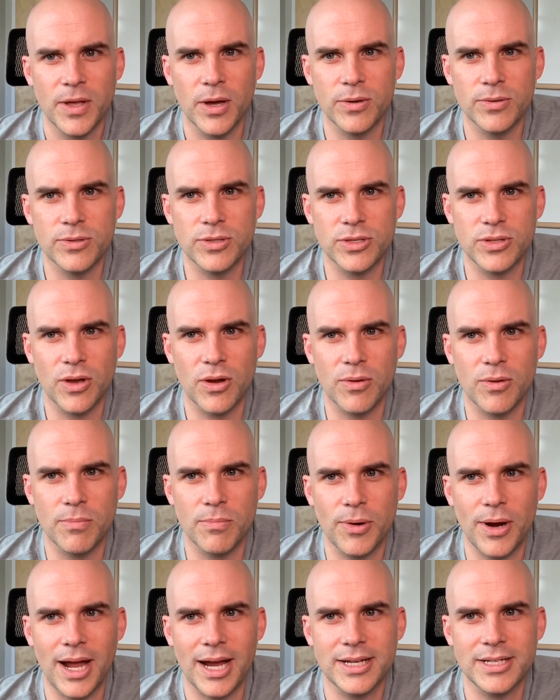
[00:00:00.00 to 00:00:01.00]
owns his
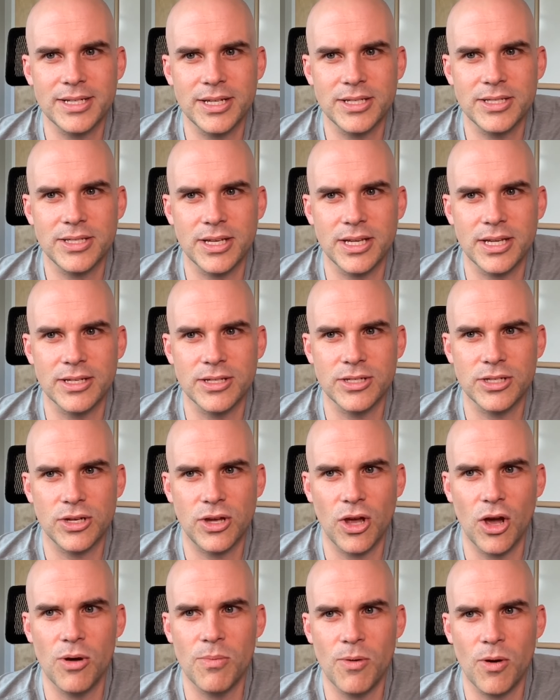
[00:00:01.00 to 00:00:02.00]
own practice in
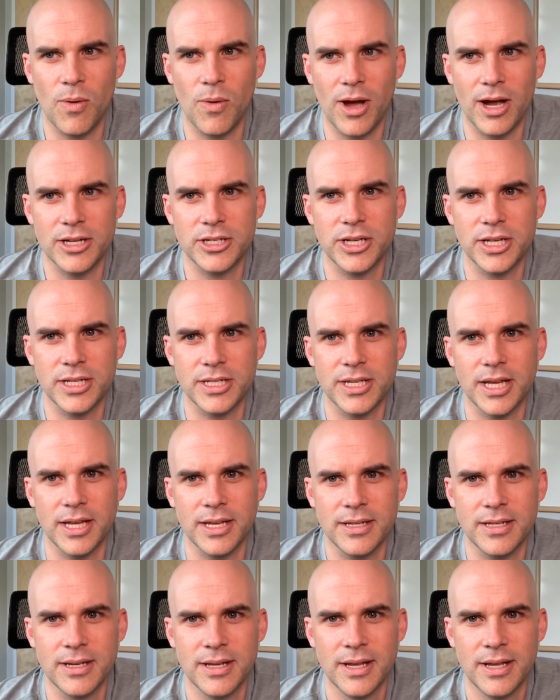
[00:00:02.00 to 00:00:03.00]
Tacoma,
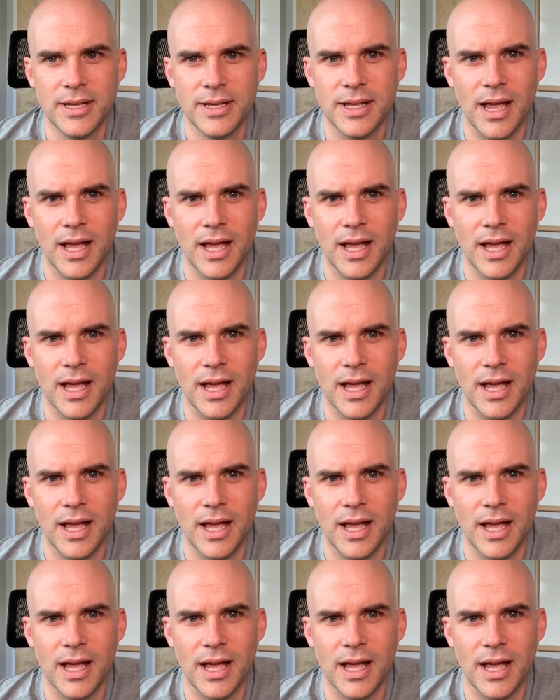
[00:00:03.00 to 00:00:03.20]
Washington.